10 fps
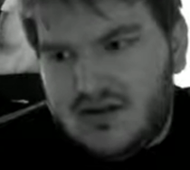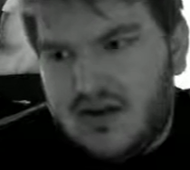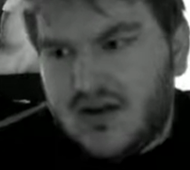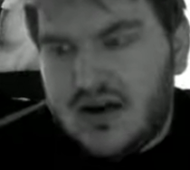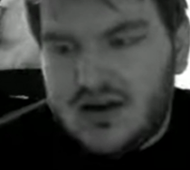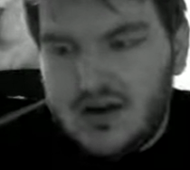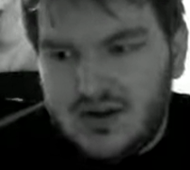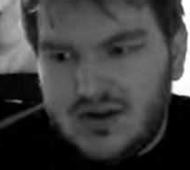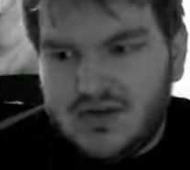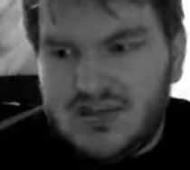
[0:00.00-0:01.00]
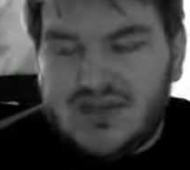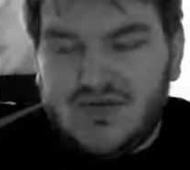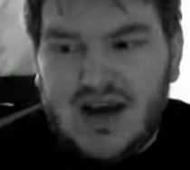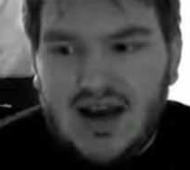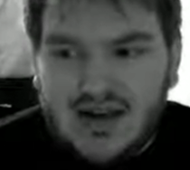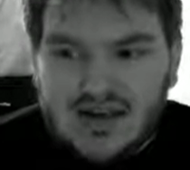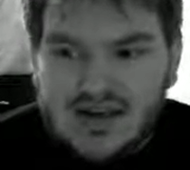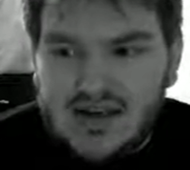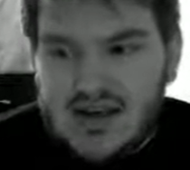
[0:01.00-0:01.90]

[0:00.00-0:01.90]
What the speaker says: kind of cartoonish, he's fat, he's,